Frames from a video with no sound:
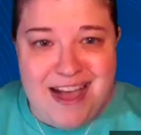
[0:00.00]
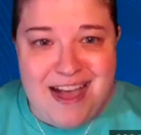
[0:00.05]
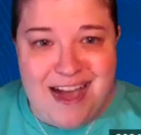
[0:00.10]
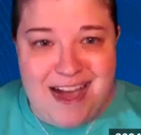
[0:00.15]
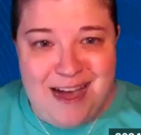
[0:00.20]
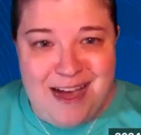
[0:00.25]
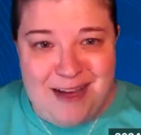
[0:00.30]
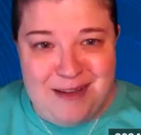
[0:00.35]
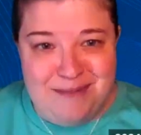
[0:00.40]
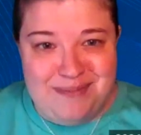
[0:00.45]

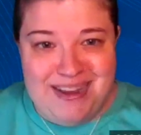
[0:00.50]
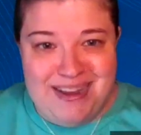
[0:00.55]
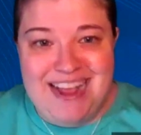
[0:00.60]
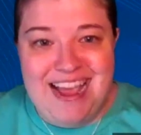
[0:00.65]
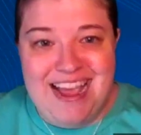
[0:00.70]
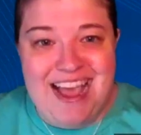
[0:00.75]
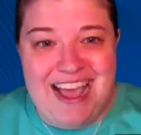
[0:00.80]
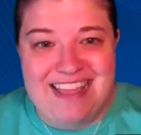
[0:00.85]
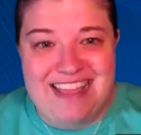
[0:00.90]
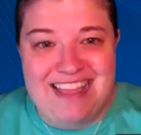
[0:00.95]
And
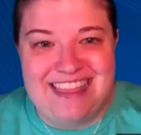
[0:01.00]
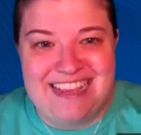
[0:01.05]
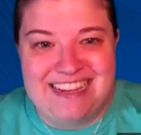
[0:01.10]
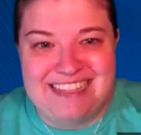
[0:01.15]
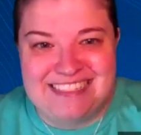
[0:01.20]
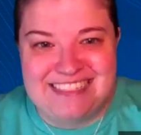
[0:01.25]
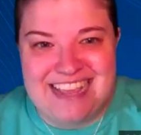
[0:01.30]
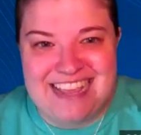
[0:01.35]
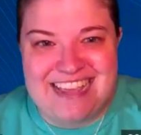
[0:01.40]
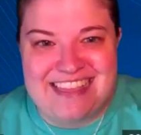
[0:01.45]

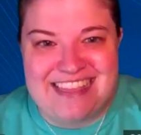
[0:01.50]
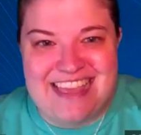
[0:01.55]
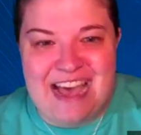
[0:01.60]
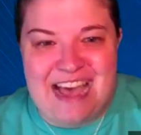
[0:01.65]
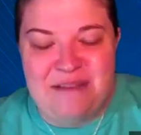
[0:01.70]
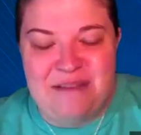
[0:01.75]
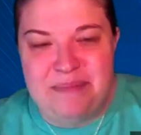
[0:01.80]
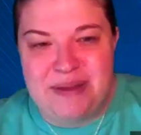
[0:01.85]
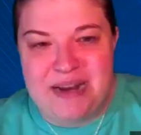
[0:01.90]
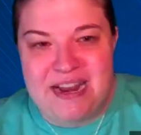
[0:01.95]
things like that.